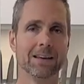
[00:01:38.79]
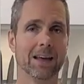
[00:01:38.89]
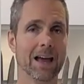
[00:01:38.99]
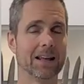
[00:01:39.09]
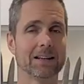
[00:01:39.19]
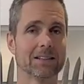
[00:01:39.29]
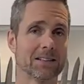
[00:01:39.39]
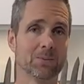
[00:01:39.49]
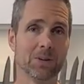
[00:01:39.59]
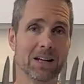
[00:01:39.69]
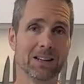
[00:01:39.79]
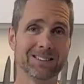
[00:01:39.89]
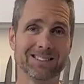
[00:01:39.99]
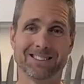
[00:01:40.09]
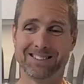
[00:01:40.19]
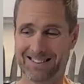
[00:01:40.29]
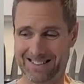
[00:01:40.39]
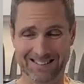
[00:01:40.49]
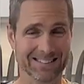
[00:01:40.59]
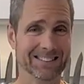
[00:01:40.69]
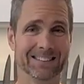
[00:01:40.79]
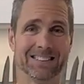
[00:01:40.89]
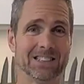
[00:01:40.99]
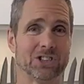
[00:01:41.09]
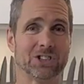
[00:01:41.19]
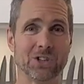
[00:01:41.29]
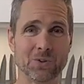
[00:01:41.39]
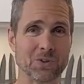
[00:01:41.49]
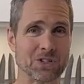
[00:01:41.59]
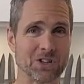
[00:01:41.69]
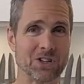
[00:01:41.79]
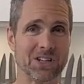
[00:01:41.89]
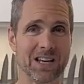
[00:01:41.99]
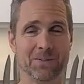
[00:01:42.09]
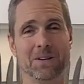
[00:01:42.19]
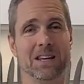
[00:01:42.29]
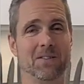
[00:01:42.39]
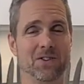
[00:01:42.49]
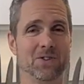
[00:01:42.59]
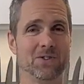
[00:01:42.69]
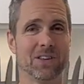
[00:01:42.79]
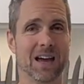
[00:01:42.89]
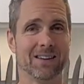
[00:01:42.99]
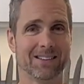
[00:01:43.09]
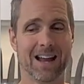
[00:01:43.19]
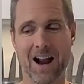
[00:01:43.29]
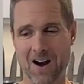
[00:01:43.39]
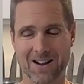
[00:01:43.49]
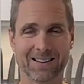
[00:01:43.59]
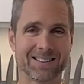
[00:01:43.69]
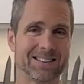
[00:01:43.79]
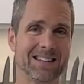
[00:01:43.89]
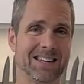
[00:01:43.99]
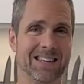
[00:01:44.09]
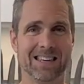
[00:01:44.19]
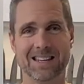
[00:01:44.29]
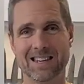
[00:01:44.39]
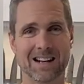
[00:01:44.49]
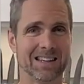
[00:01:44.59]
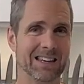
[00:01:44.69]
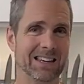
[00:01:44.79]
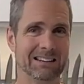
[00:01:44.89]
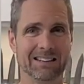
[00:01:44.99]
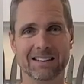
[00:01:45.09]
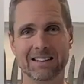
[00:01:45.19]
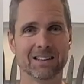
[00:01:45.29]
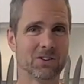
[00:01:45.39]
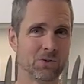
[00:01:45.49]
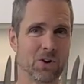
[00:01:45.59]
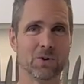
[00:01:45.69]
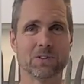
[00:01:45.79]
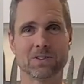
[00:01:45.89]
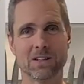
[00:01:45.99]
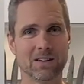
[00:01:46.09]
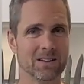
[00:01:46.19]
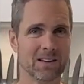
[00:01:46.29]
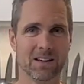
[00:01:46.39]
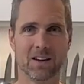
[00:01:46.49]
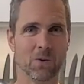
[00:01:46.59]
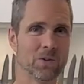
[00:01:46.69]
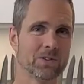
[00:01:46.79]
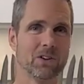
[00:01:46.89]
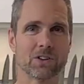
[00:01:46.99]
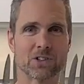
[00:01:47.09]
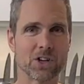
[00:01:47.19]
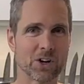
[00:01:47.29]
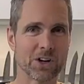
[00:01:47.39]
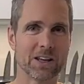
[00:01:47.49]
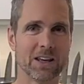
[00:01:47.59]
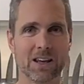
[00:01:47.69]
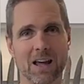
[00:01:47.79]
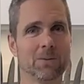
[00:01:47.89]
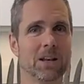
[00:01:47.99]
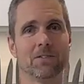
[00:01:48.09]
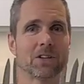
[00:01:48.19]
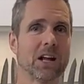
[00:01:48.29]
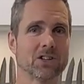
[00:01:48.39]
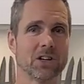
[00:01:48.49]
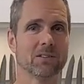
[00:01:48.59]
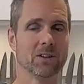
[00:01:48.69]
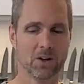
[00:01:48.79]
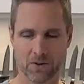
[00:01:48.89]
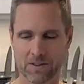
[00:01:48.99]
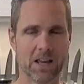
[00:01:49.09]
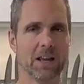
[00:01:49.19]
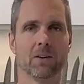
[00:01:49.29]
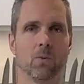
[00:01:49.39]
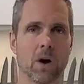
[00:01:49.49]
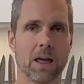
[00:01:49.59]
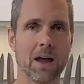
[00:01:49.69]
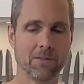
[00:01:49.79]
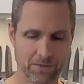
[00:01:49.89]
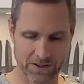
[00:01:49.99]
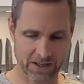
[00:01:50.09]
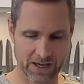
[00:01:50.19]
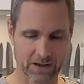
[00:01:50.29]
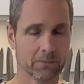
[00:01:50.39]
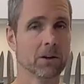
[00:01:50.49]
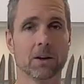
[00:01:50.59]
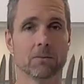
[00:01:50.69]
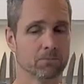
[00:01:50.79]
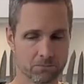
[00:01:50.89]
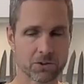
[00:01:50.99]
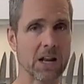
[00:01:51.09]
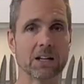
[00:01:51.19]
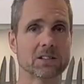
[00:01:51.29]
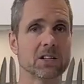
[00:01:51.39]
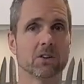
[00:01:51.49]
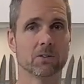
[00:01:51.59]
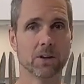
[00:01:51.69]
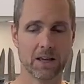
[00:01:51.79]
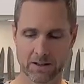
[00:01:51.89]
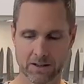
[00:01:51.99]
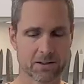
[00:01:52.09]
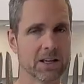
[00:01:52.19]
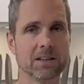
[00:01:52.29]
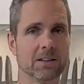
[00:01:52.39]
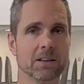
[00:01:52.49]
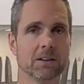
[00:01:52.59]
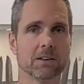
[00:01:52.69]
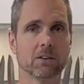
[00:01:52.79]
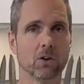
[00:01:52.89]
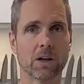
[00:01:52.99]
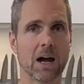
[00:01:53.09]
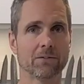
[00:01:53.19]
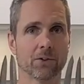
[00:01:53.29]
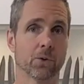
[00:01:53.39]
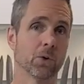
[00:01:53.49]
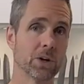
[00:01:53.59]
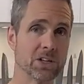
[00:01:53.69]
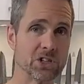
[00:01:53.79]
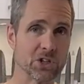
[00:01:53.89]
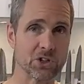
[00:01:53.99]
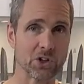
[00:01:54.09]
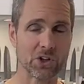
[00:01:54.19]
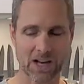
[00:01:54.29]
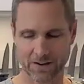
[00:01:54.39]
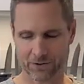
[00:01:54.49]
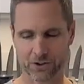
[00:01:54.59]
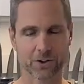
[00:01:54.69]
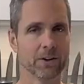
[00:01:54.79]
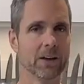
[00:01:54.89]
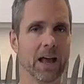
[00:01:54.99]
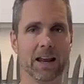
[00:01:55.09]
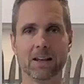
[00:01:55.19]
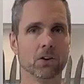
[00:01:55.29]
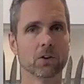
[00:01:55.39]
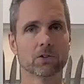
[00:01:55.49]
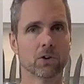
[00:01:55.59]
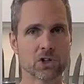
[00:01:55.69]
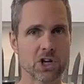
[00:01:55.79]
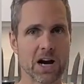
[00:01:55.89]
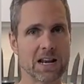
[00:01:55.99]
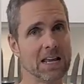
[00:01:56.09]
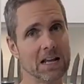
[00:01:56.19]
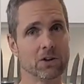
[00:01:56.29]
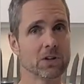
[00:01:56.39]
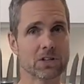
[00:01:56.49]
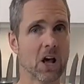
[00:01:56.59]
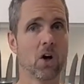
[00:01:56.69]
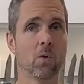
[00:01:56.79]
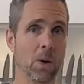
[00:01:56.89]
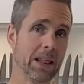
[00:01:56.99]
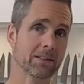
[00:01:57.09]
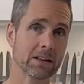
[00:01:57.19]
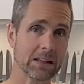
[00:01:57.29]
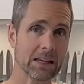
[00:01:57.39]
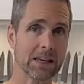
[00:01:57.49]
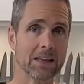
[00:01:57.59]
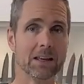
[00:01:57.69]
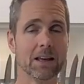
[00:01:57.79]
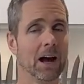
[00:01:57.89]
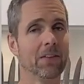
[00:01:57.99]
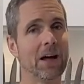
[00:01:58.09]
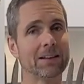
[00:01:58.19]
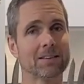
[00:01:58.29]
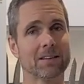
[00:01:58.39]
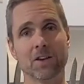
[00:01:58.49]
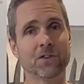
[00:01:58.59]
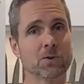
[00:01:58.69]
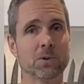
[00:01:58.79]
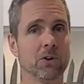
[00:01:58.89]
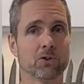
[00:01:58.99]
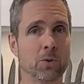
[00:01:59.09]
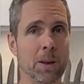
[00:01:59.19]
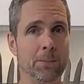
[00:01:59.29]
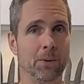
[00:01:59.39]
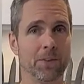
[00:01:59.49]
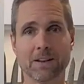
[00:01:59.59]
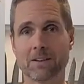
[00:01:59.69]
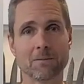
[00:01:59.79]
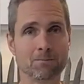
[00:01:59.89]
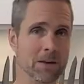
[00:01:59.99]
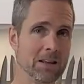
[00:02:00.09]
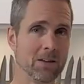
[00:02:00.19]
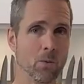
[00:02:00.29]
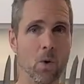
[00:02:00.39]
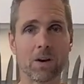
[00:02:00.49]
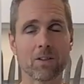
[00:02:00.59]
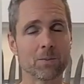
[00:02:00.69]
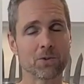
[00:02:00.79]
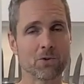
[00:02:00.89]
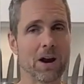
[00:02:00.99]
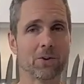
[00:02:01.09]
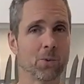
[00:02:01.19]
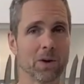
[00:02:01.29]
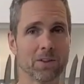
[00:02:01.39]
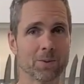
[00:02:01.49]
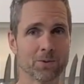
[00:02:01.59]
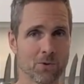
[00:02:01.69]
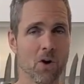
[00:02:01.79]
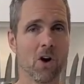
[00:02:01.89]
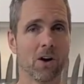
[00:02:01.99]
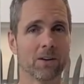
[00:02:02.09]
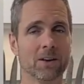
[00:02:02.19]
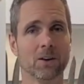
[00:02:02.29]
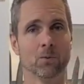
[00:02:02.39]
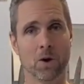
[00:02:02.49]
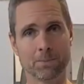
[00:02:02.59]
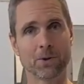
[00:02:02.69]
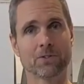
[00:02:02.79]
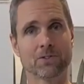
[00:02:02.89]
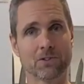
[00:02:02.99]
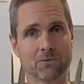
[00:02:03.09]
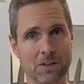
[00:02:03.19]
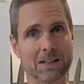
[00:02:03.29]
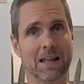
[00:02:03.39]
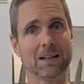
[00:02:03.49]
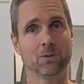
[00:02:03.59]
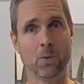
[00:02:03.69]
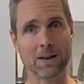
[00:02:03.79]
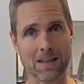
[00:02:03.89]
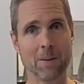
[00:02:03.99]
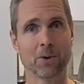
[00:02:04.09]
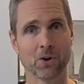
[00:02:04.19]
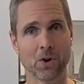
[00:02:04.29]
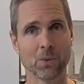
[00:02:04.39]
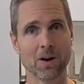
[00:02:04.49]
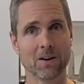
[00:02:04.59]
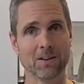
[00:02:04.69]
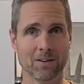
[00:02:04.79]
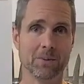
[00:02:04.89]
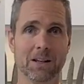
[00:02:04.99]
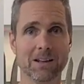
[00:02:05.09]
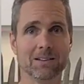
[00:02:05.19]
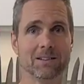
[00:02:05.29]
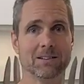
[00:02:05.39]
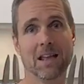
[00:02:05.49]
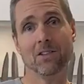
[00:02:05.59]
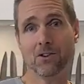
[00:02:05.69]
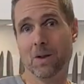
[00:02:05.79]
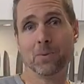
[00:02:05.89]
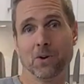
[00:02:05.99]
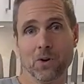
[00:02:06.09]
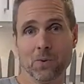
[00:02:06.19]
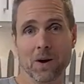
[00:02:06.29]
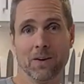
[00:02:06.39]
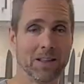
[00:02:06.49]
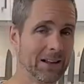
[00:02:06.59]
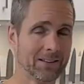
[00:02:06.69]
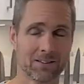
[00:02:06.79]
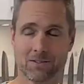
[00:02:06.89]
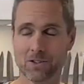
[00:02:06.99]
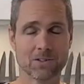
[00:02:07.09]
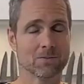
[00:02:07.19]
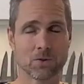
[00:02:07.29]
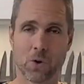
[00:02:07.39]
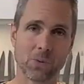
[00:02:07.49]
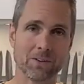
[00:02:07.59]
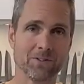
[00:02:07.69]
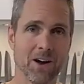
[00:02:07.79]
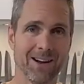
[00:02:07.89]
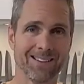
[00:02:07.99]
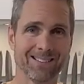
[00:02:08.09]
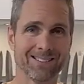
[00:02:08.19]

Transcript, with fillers: And to someone else, just like, ugh, it's so dirty. I would never use cast iron. It's sticky and yucky and gross and it always looks dirty and I would never touch it, you know, and they want to have everything stainless steel and it's easy to look after or easier to look after and it looks all shiny and you can tell when it's clean and that's the difference between those two people that doesn't mean that one of them is right or one of them is wrong one person just really likes one type of cookware and likes the other type of cookware and that's just totally fine